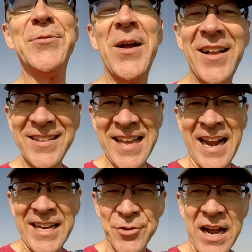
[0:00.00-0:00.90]
well and
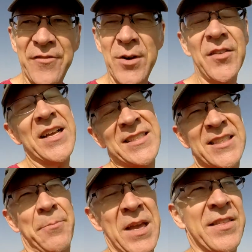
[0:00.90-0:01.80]
I drive well. That's
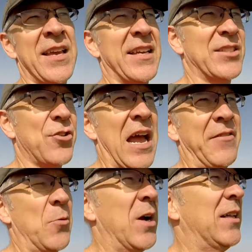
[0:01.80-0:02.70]
the big thing, is
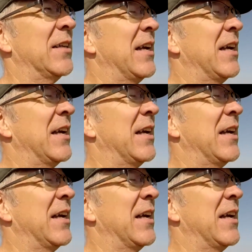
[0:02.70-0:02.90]
driving well.